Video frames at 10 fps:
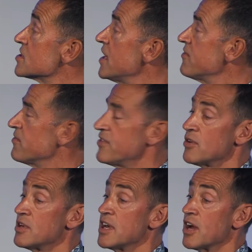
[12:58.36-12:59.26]
to have a
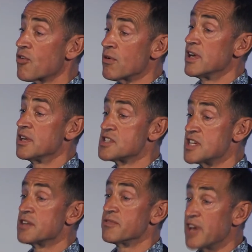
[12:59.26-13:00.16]
very agreed
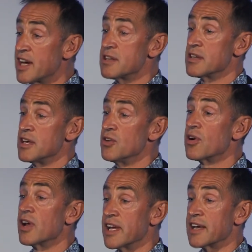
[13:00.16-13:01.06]
set of data that you're
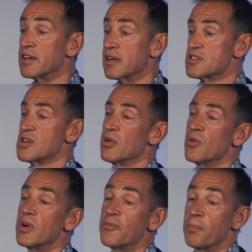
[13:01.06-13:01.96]
collecting. So
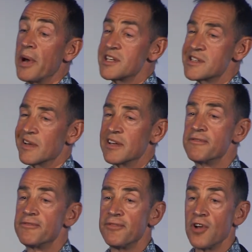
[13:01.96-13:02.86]
we basically
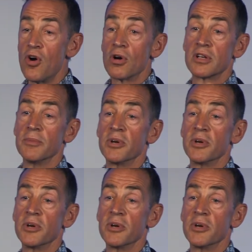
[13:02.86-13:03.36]
flogged a